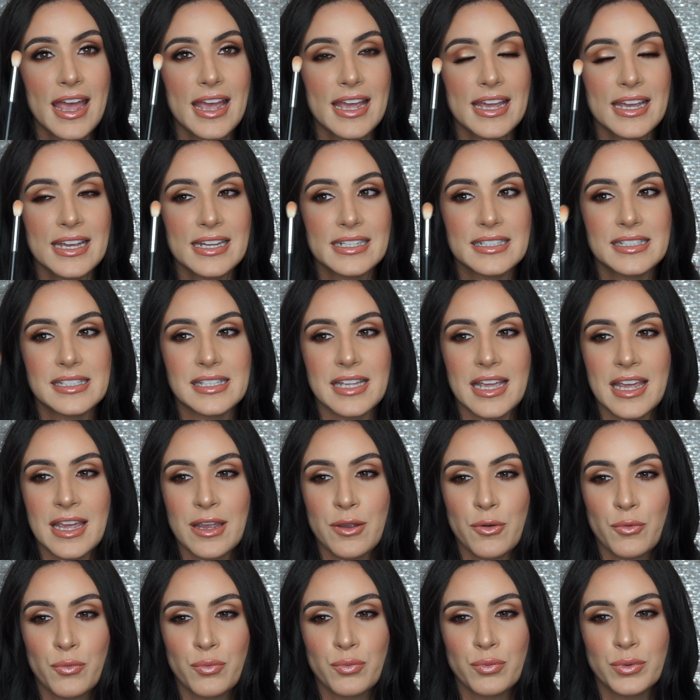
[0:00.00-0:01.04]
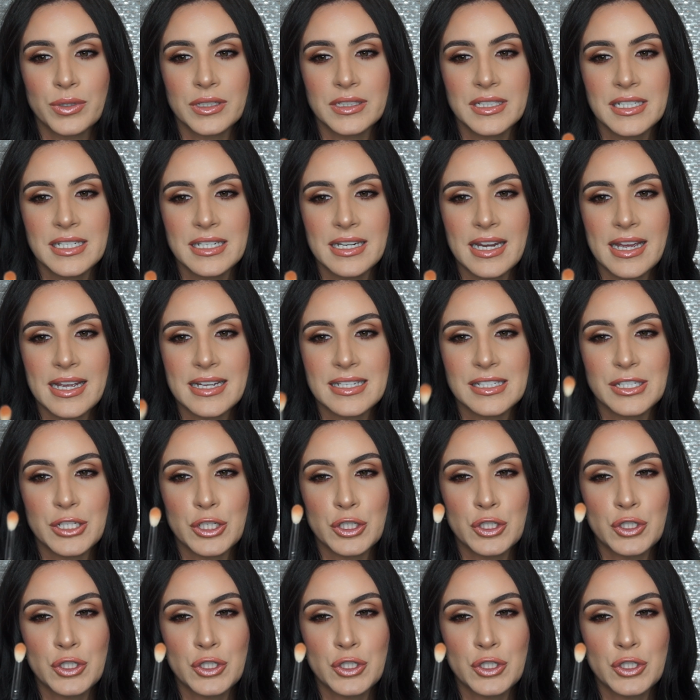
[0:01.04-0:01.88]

It's a really nice